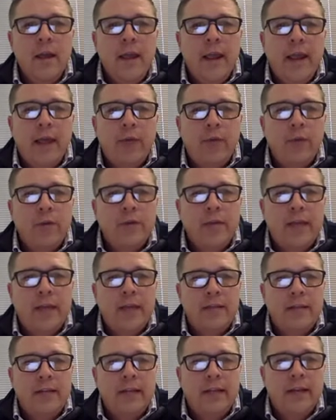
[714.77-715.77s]
and we're
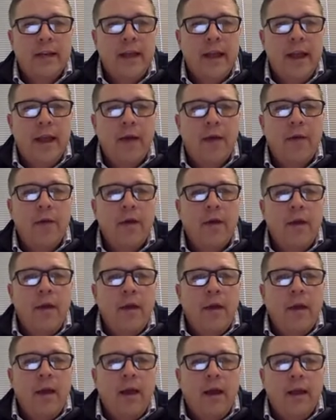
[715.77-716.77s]
testing it now
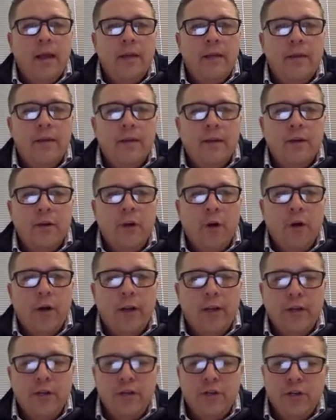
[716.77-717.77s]
into the
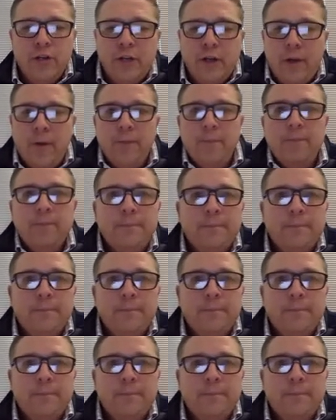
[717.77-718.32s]
Guardian genome.